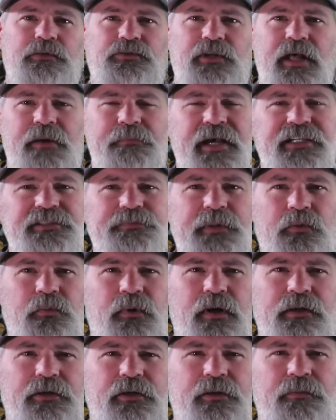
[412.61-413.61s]
So that makes me
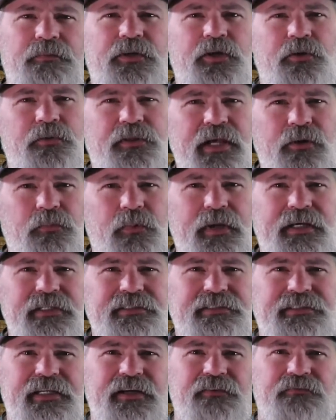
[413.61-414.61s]
wonder, do you think we
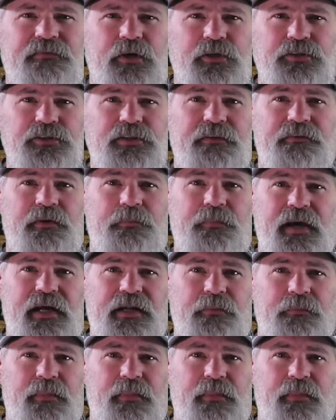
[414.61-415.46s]
could see a version of the Pan